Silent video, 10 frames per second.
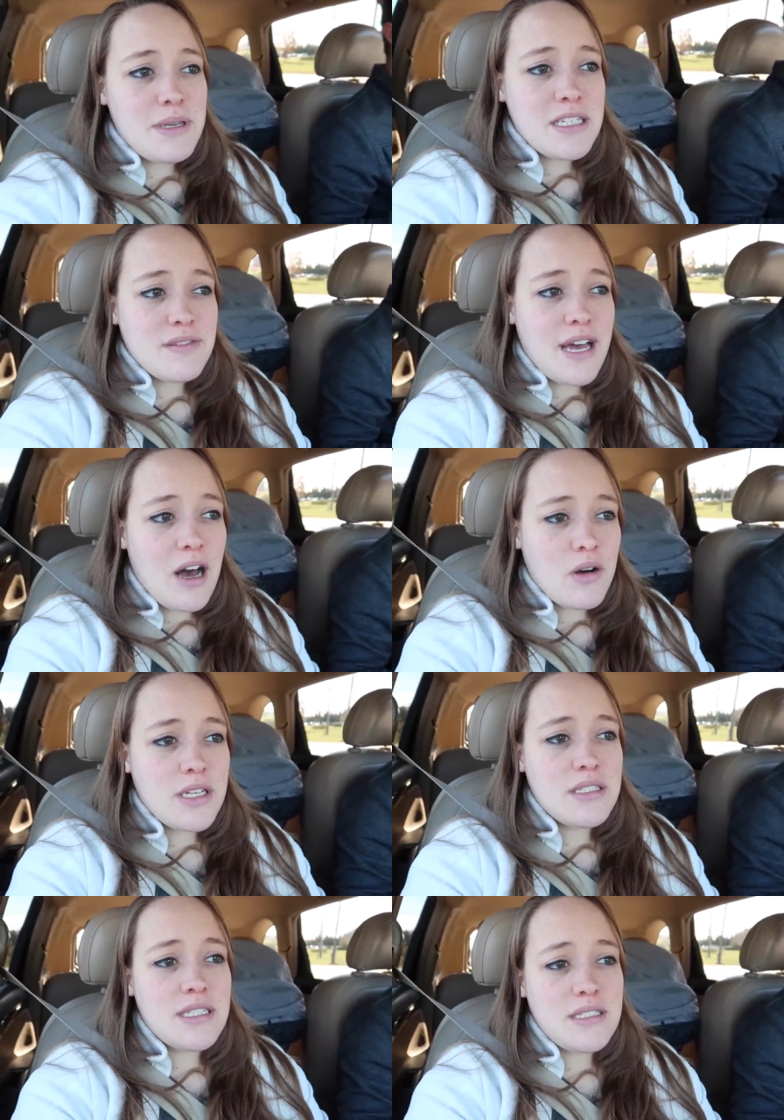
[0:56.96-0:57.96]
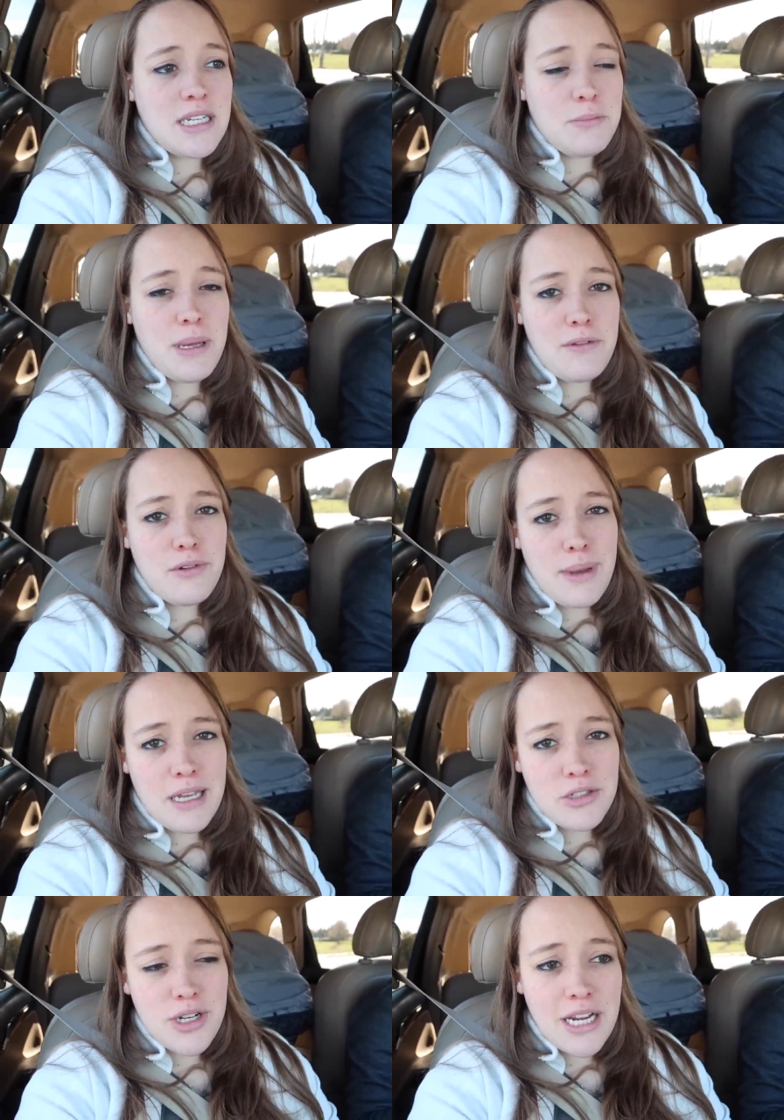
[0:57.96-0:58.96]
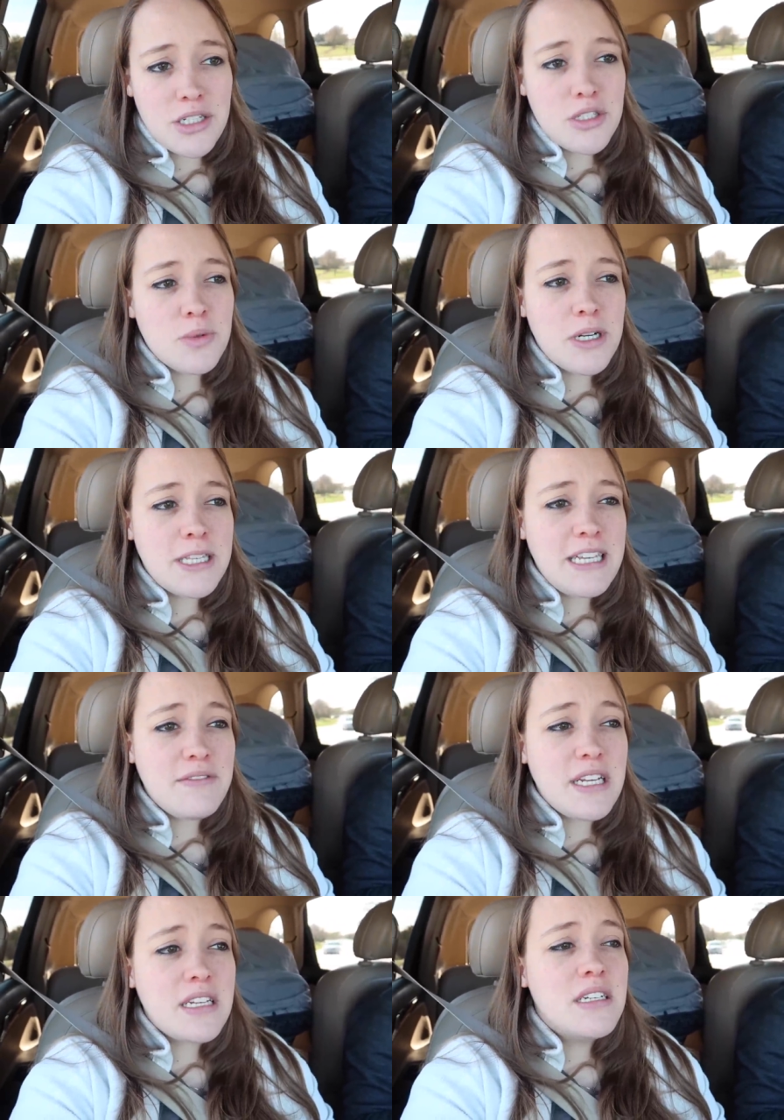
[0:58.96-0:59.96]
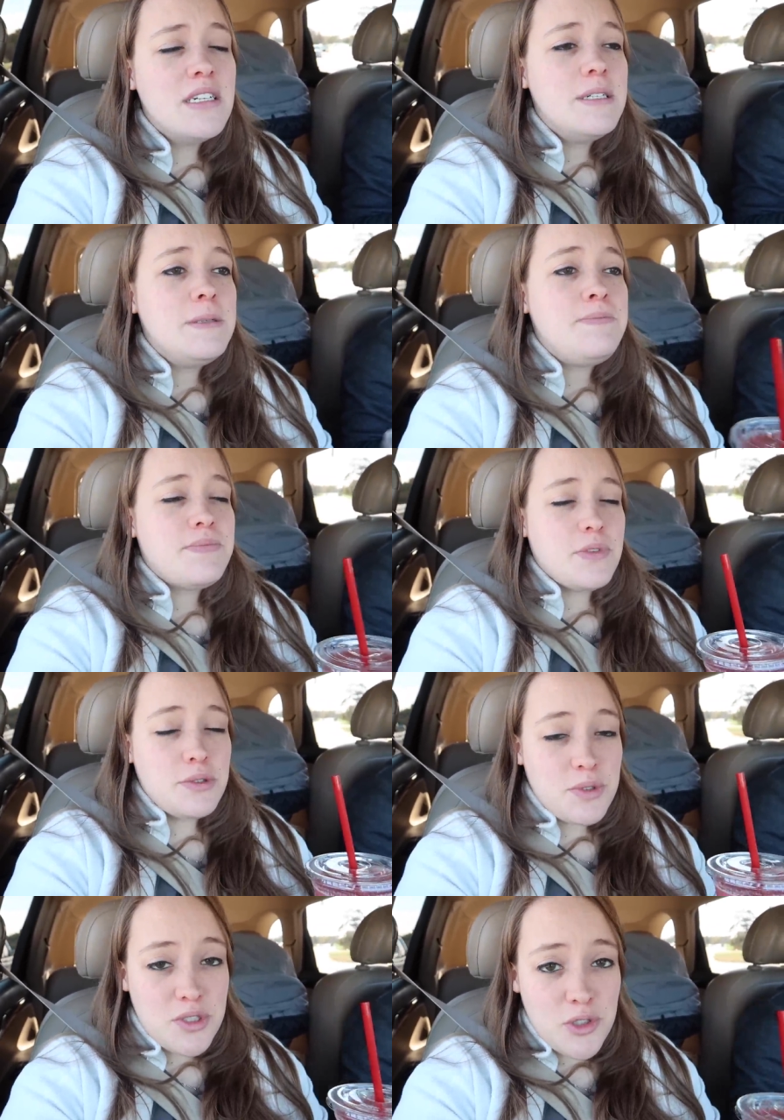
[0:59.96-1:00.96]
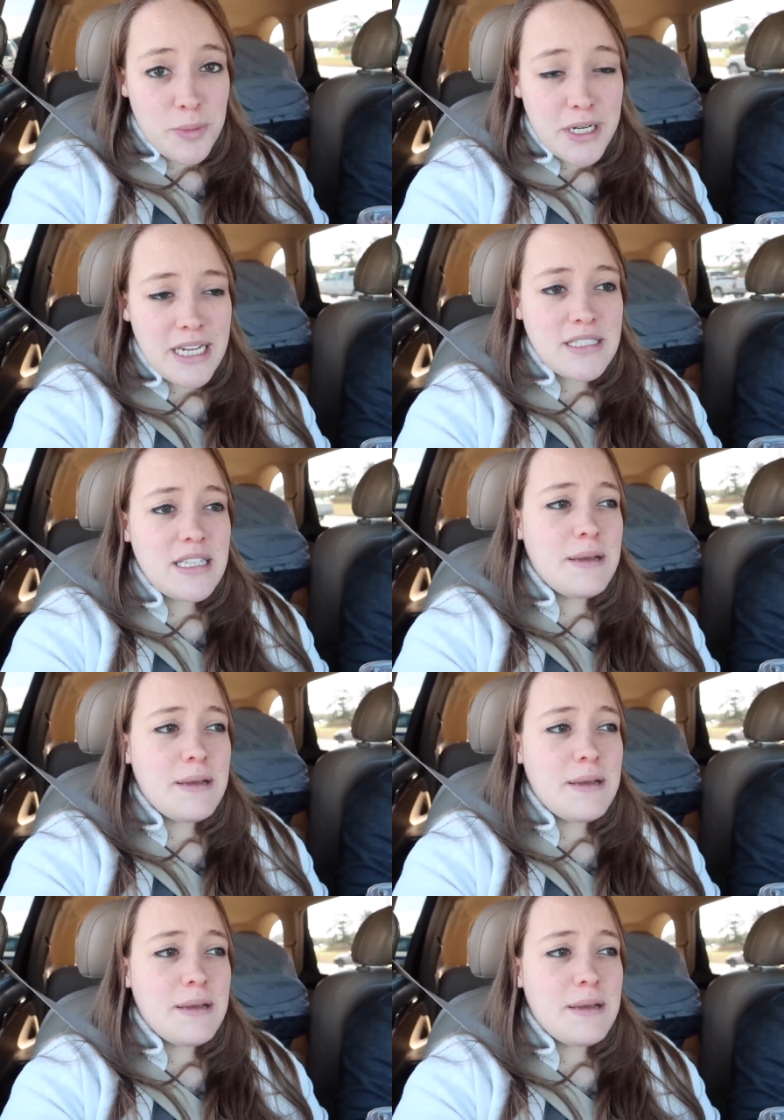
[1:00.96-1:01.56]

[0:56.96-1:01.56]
because of how consistent and painful my contractions were in the evening which was super nice of